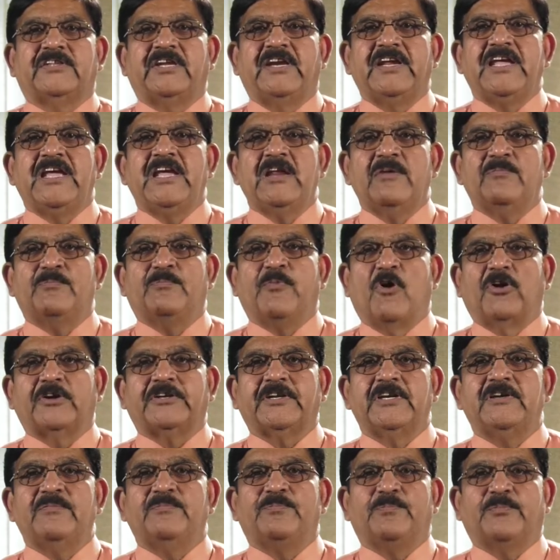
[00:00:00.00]
Three
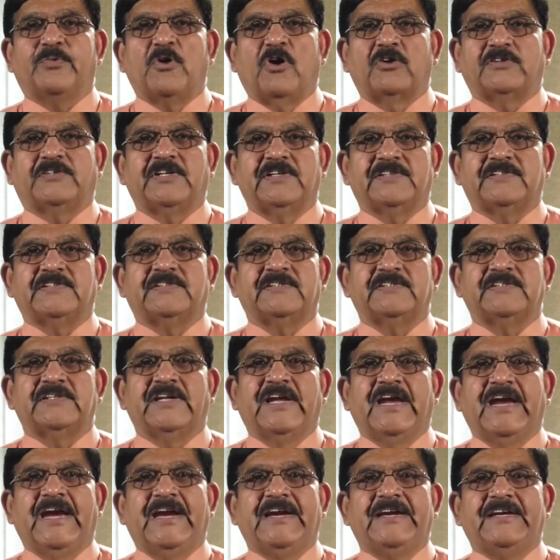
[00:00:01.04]
important processes
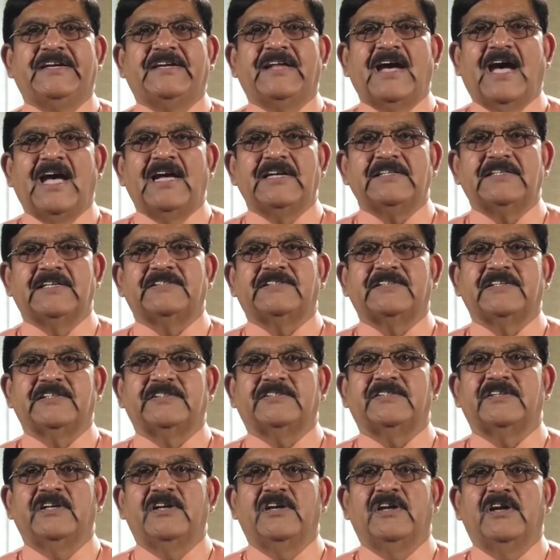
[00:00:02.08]
in
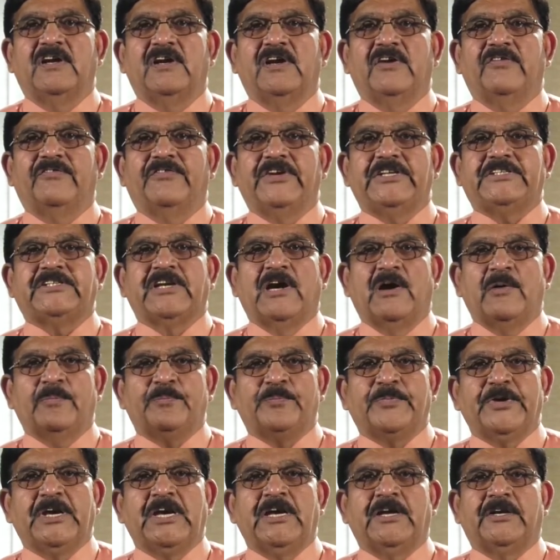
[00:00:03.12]
diagenesis which
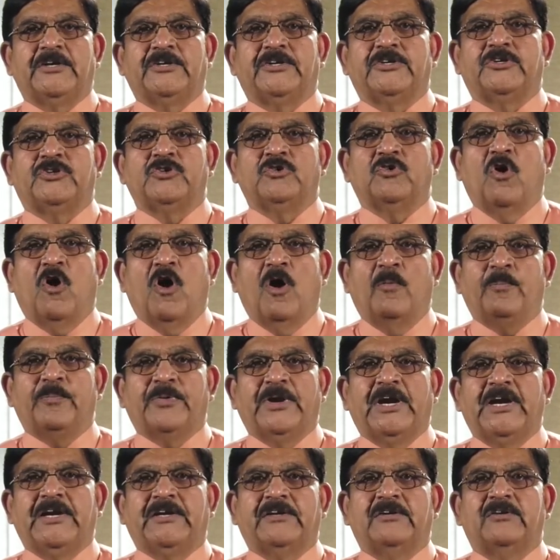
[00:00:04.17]
appear to
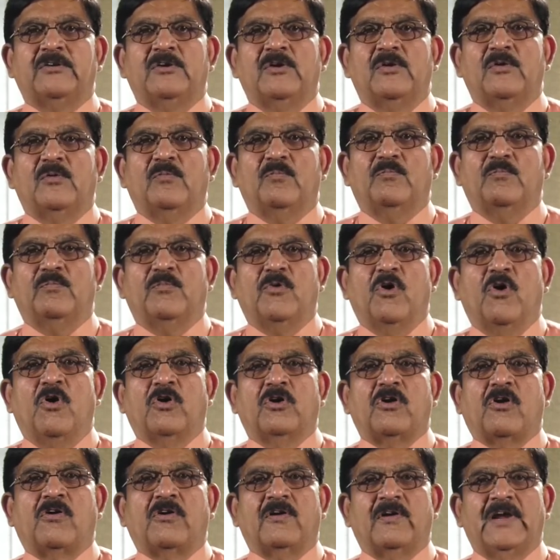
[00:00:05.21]
operate
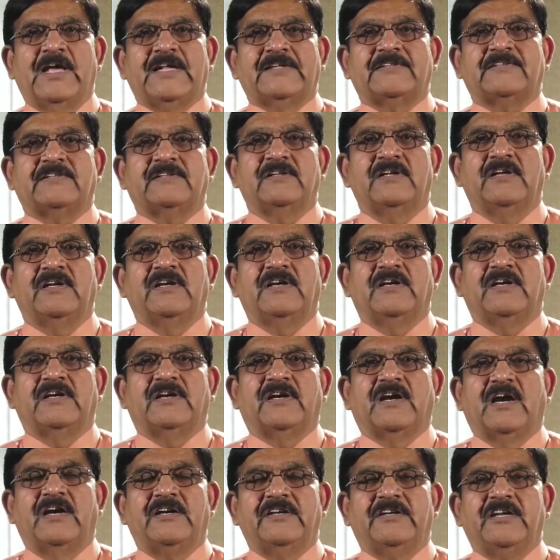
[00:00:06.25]
more or less
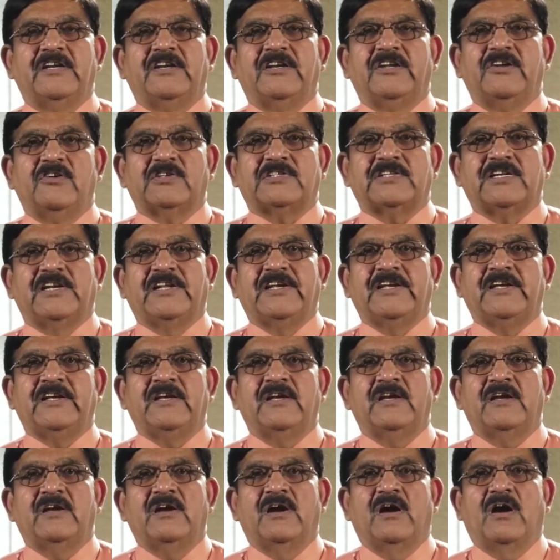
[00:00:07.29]
continuously
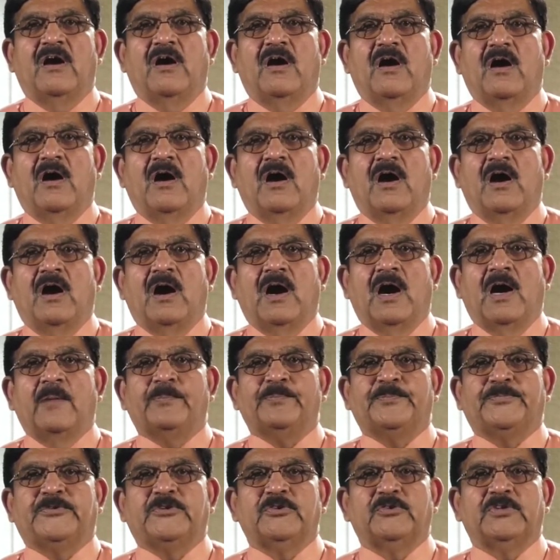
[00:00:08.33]
up
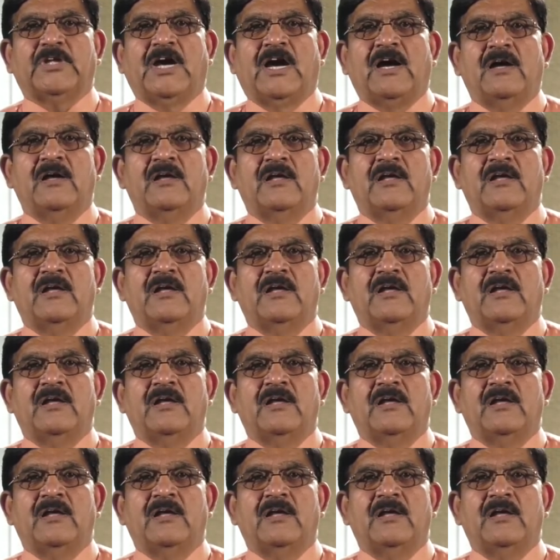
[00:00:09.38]
to the